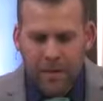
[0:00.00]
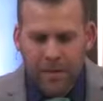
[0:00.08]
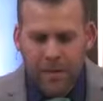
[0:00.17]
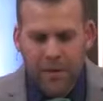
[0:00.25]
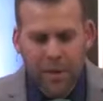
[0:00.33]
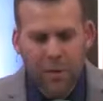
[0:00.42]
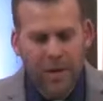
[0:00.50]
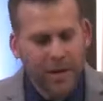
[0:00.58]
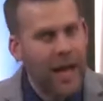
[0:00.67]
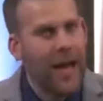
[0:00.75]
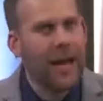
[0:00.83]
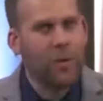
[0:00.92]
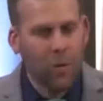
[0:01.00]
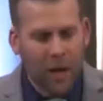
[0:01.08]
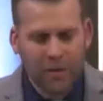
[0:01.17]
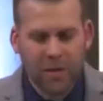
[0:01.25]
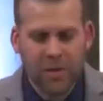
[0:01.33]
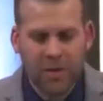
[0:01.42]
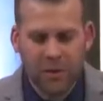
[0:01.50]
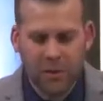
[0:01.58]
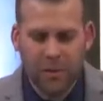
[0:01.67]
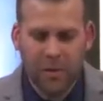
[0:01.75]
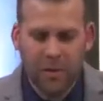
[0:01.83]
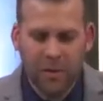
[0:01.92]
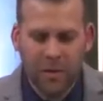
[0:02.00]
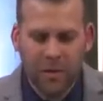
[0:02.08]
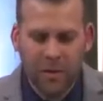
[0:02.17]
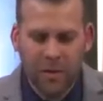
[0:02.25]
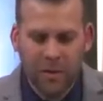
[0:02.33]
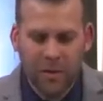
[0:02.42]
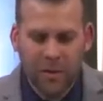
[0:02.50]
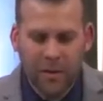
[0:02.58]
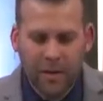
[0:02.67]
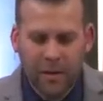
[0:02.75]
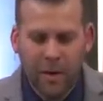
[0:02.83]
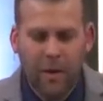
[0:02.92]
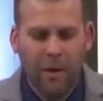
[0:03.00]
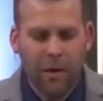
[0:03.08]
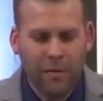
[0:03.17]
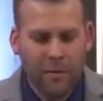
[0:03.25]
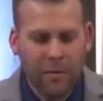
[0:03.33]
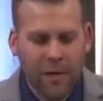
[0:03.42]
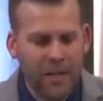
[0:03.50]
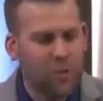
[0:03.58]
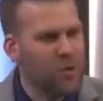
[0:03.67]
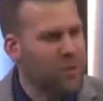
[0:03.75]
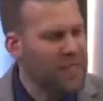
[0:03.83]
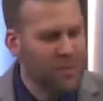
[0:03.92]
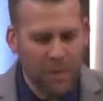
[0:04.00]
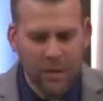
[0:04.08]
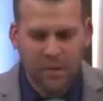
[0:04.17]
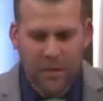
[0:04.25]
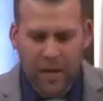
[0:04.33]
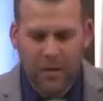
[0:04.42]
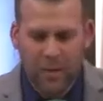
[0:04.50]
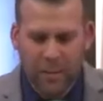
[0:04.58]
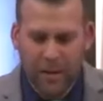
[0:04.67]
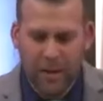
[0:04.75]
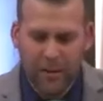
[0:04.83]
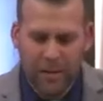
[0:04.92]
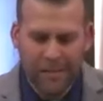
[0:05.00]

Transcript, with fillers: to do what God wants us to do and hard to face the responsibilities of not doing it.